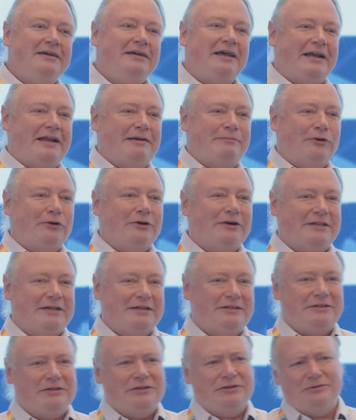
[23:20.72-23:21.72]
any more
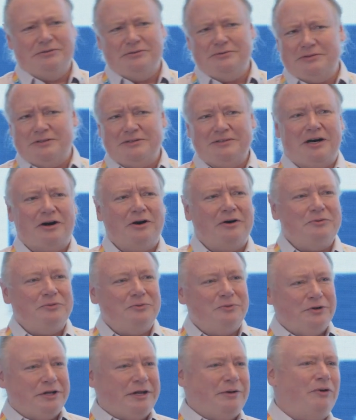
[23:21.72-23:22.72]
than you
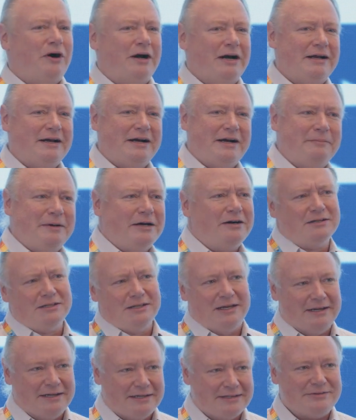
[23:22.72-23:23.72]
really wanted in a mail
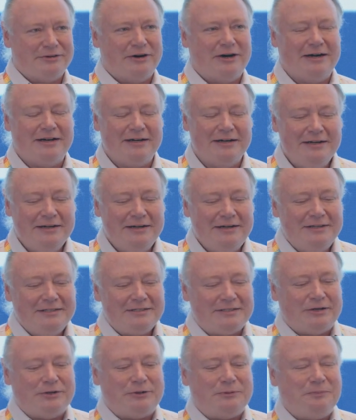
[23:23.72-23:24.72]
client, right?
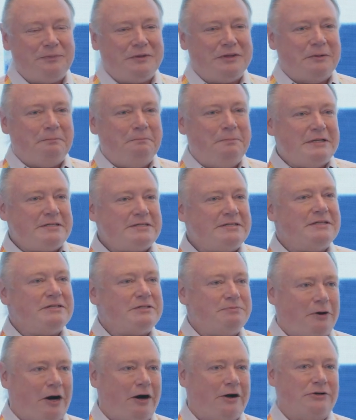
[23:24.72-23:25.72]
So the
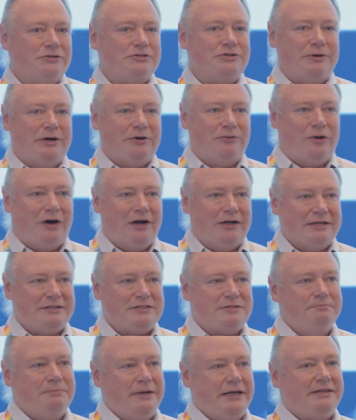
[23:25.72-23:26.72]
business models around
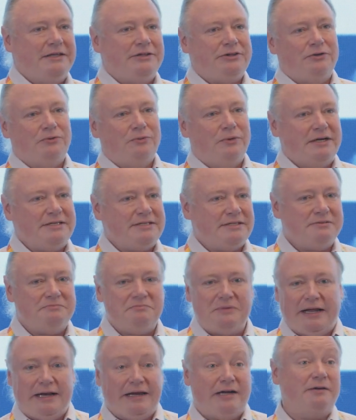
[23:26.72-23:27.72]
wallets meant that there
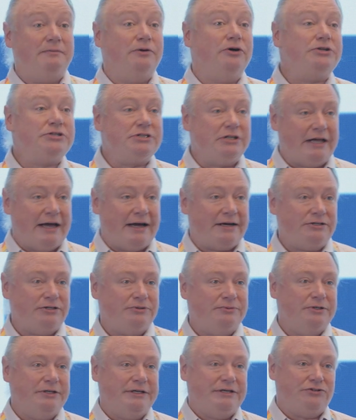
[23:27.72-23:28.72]
wasn't any commercial
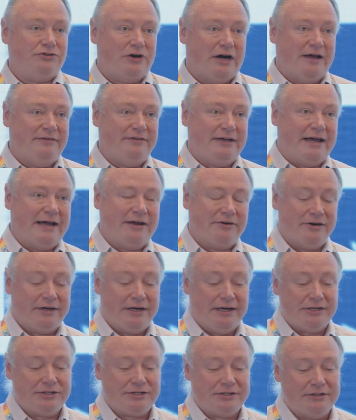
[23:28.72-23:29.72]
actor really driving
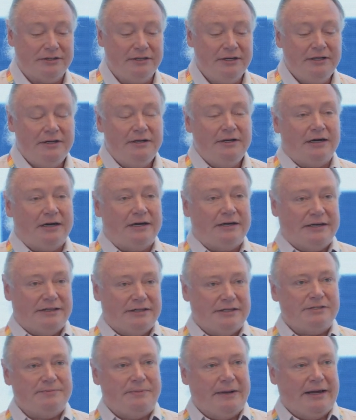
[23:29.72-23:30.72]
aggregation in
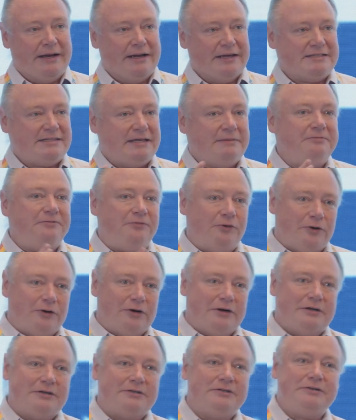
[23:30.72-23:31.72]
the domain, except
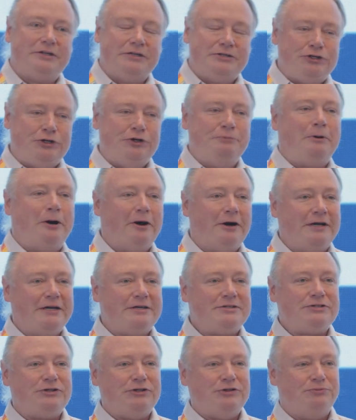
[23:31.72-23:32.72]
for the two
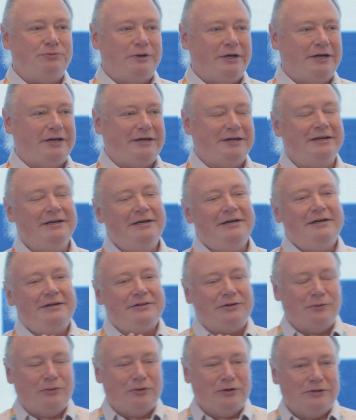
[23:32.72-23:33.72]
parties who run
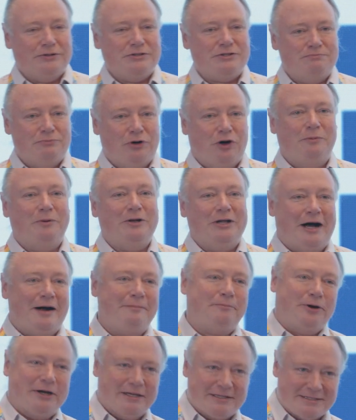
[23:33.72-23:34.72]
the world's mobile
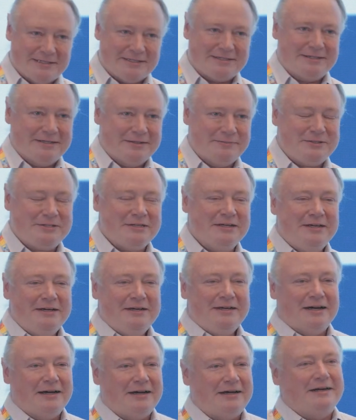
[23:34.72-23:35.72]
operating systems.
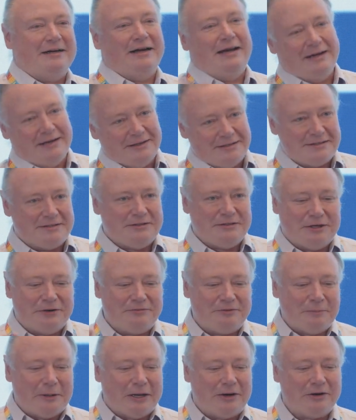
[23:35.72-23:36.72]
And
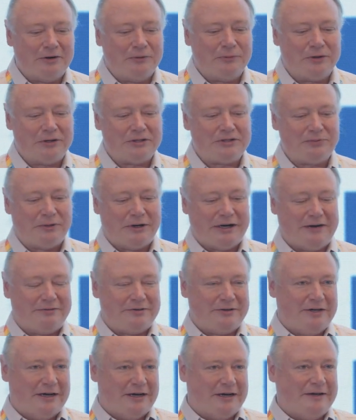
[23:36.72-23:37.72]
for better or worse,
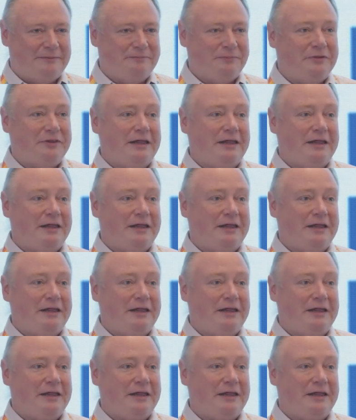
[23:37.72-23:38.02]
whatever,